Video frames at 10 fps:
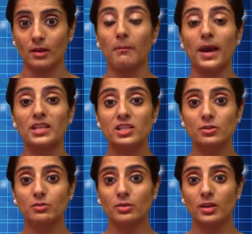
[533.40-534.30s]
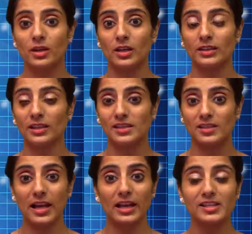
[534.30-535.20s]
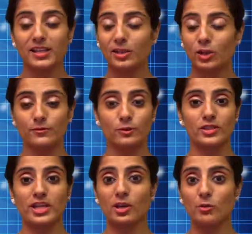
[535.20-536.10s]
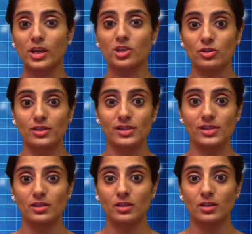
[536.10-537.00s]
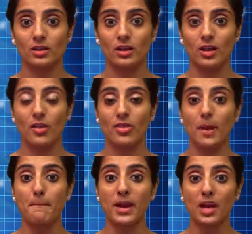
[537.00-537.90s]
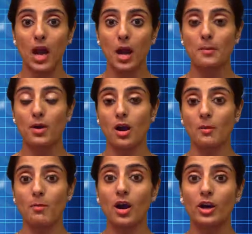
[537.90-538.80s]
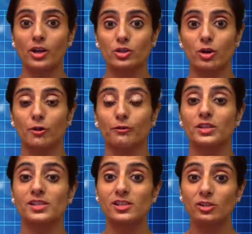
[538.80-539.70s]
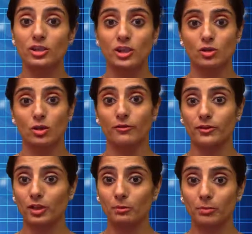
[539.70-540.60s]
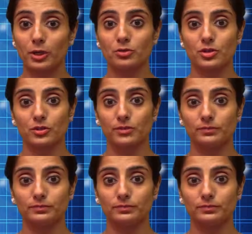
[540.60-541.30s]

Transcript: Mind you, these lines are not for decorations. They become a part of the circuit of the computer.